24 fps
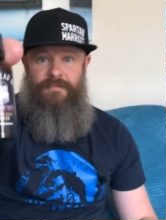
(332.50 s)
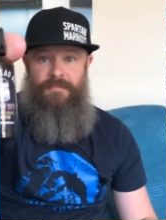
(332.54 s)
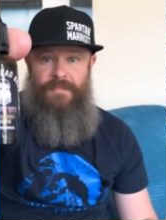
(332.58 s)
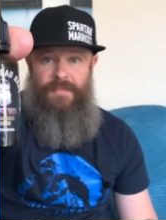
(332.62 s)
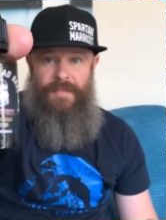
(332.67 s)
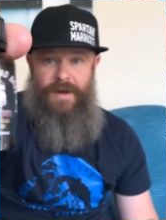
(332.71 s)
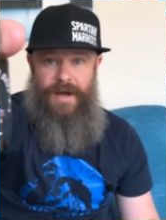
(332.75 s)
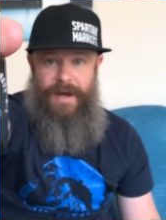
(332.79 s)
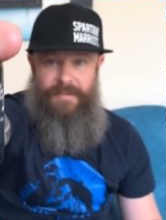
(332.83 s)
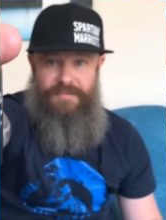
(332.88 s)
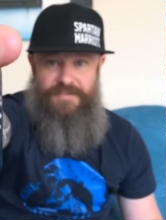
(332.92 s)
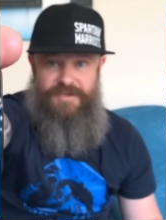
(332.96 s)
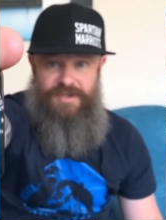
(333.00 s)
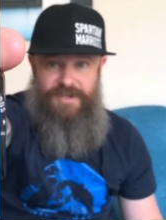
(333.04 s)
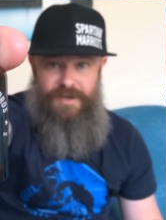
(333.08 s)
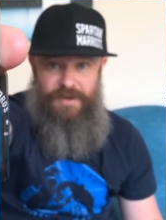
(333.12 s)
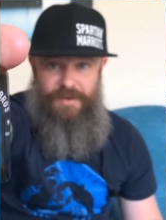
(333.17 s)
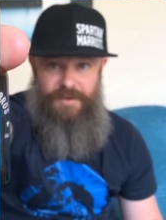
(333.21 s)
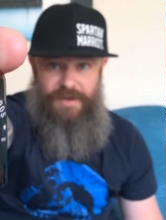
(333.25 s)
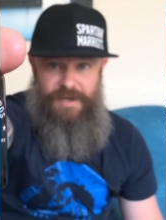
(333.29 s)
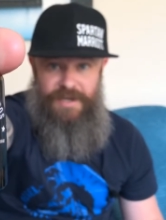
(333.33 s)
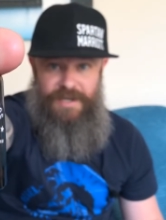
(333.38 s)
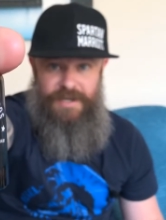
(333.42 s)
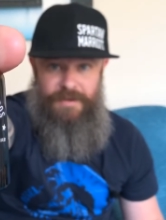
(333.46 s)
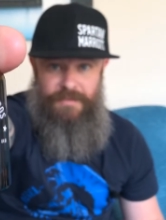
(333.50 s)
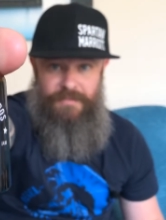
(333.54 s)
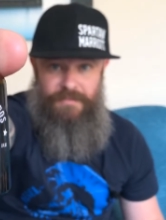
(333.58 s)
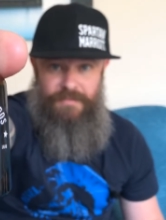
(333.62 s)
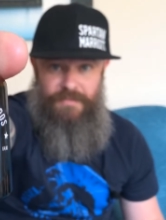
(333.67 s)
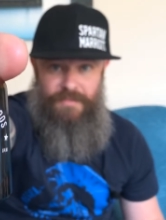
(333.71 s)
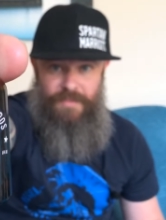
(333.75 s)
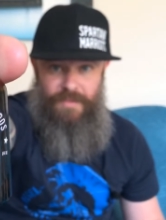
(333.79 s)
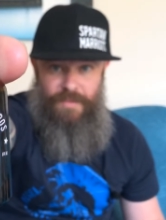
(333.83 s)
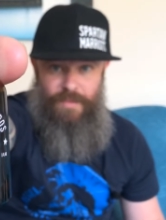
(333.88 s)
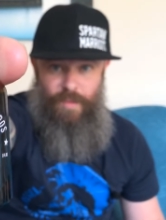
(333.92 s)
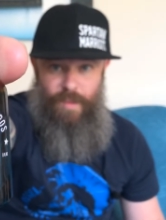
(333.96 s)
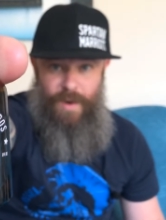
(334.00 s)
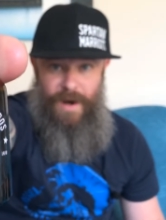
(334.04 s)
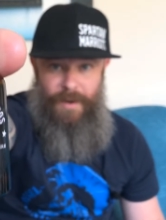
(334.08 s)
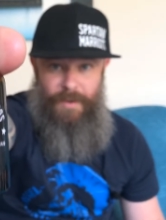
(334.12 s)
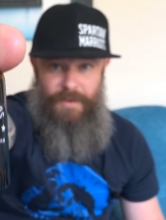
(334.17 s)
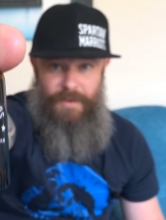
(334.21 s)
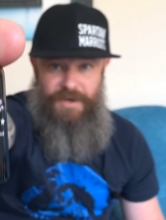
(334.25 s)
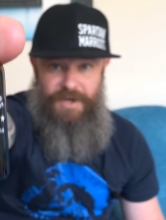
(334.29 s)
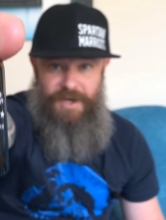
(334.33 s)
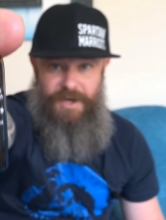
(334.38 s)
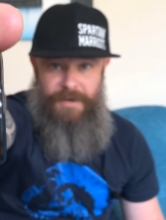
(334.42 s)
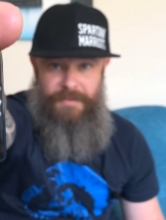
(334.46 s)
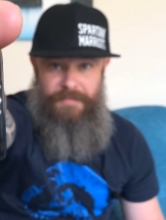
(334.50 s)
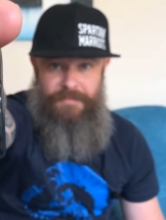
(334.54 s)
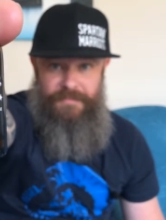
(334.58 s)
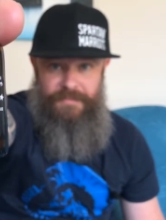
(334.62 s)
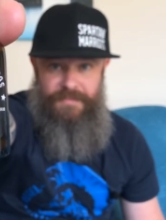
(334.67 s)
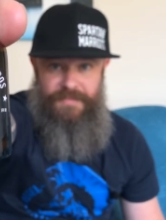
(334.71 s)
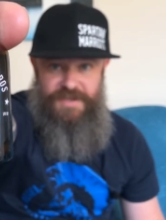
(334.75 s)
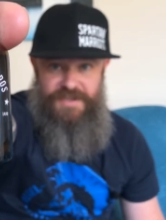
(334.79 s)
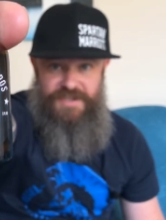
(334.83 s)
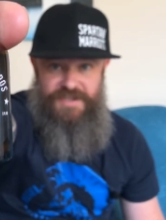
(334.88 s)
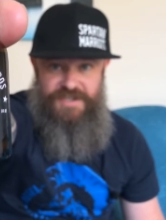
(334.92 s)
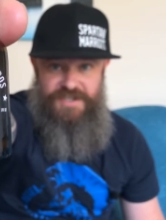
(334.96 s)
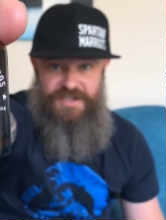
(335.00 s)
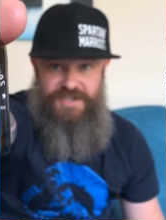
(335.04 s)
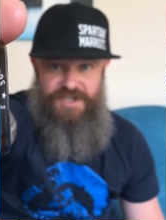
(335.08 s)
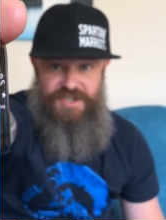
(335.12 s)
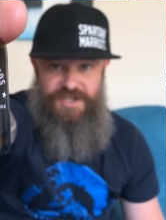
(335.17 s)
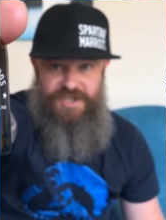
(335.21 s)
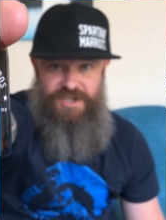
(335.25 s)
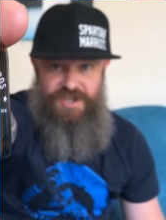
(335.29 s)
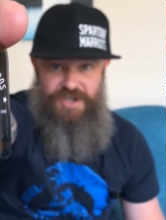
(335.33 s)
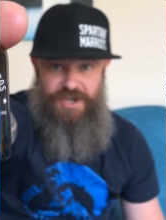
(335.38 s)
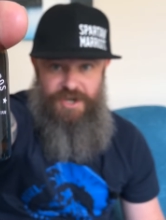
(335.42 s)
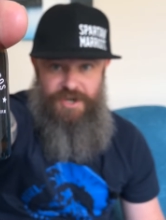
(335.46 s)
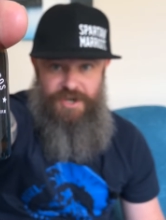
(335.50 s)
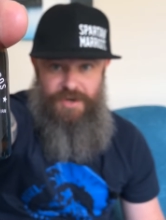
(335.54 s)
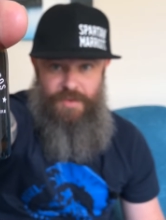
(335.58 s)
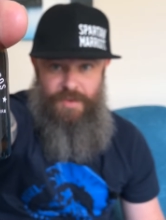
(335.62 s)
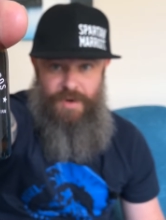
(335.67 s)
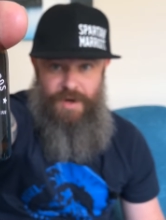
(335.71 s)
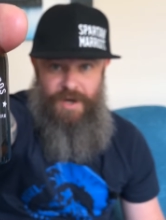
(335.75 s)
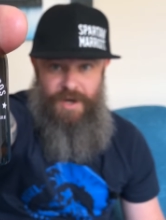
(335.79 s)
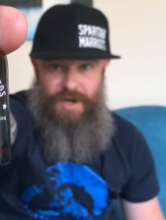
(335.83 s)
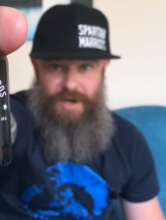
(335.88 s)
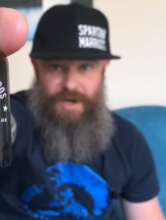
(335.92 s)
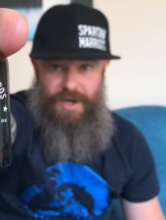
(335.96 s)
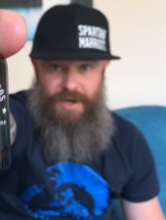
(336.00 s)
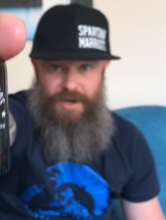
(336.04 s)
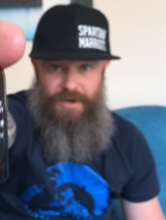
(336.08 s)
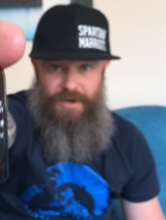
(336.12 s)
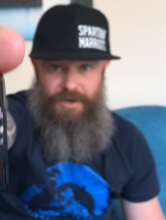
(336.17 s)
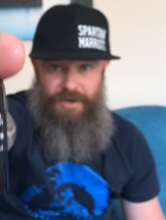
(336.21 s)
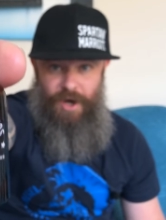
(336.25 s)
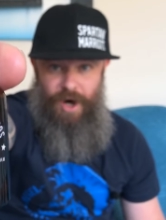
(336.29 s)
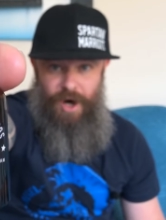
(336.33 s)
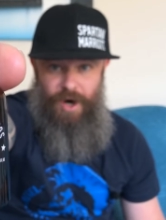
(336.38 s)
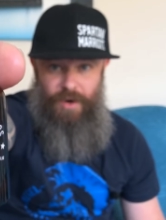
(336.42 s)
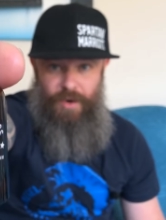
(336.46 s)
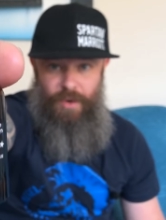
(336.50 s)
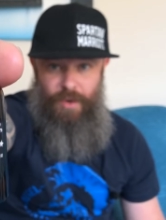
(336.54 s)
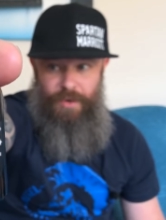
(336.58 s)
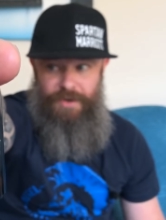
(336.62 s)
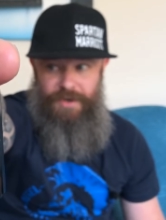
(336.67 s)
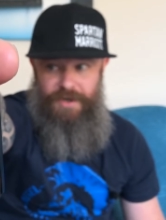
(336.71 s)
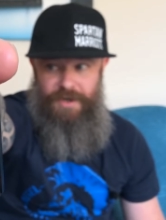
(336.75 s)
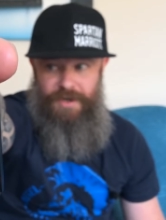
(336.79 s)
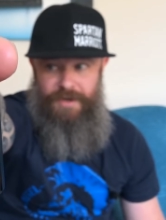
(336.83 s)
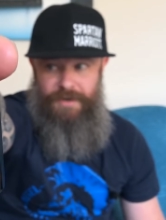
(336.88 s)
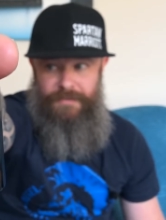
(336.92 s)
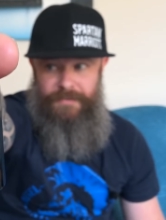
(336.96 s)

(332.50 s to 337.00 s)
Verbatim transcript: absolutely well done. This is his new Dark Order